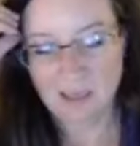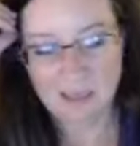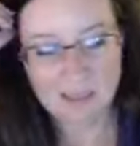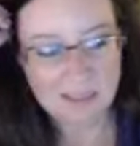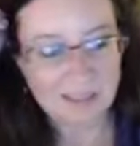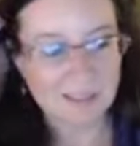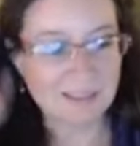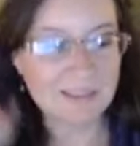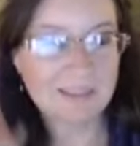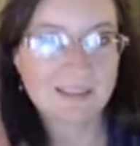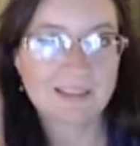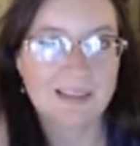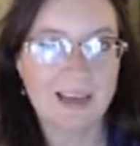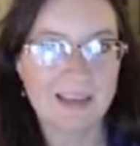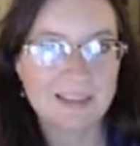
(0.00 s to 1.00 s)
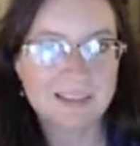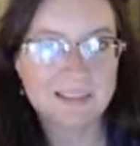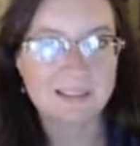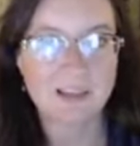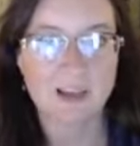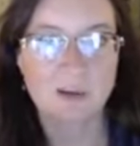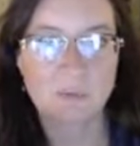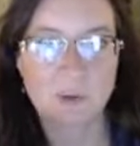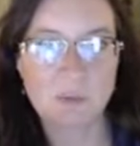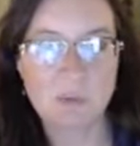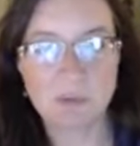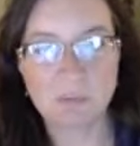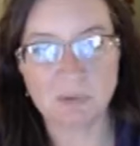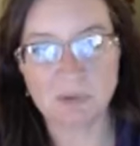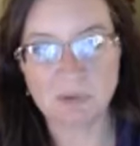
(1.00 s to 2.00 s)
And that is not why
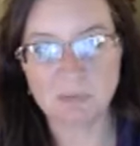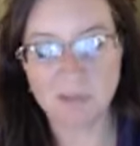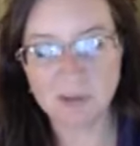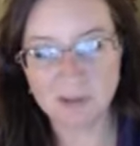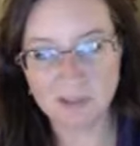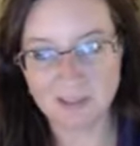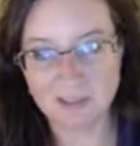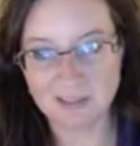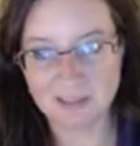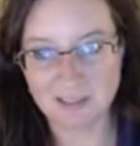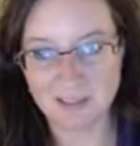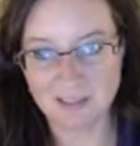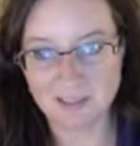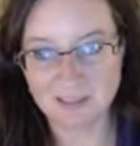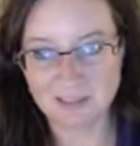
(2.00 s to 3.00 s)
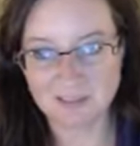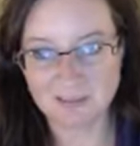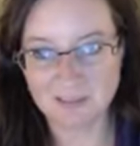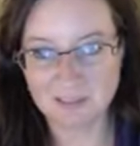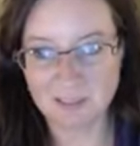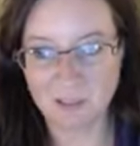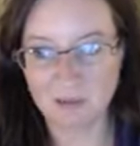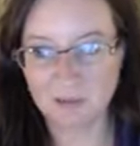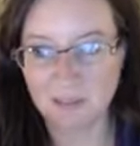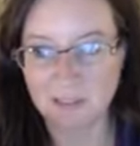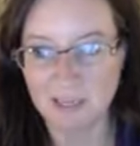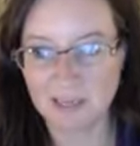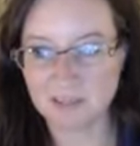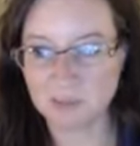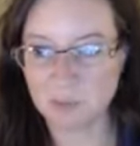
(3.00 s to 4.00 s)
people get married these days. You know, in the
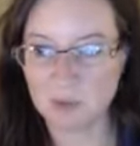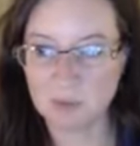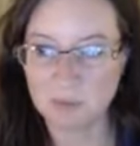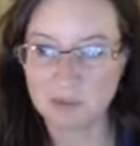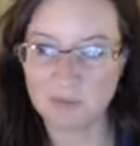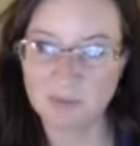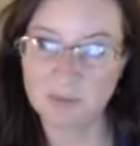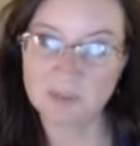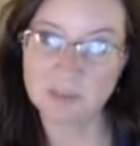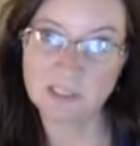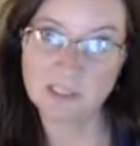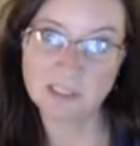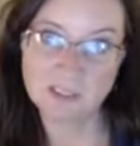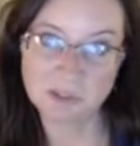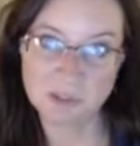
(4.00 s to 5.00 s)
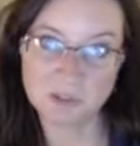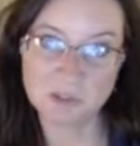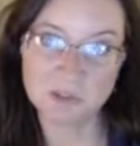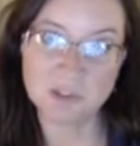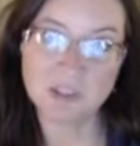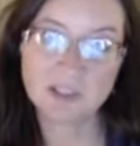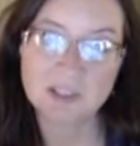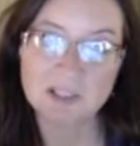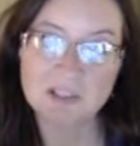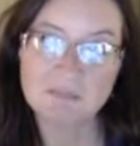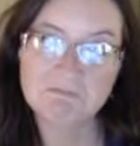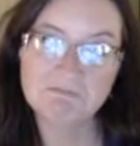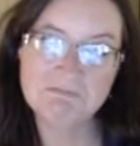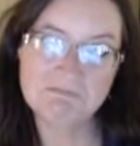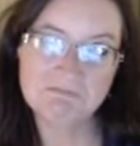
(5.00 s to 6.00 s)
last probably 50 years,
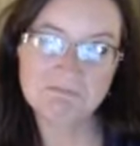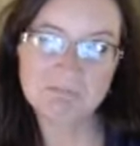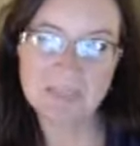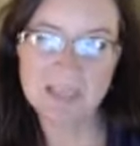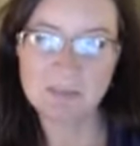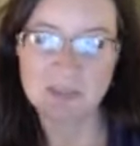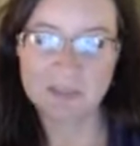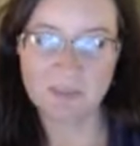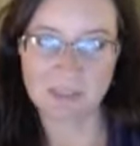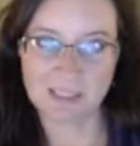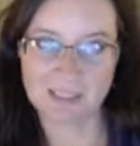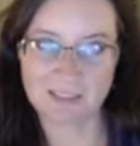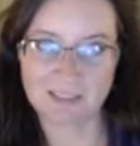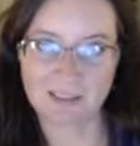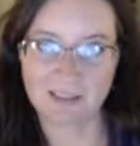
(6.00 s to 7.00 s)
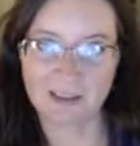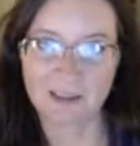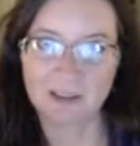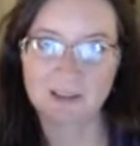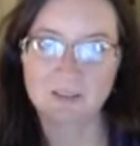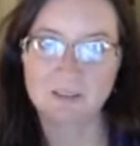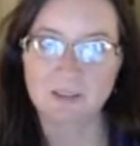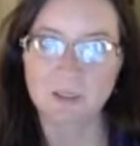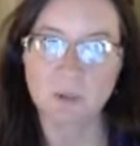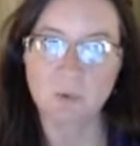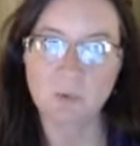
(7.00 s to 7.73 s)
maybe even less than that, you know,